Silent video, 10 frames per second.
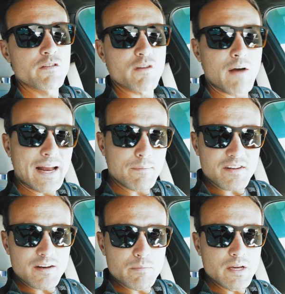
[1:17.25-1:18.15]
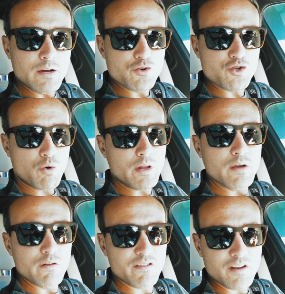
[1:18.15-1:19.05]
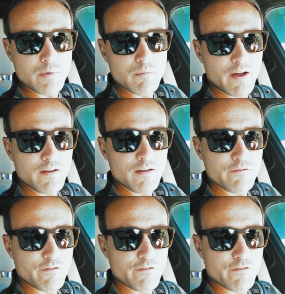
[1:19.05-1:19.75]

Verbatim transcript: So Adam's gonna be here shortly, who's gonna be my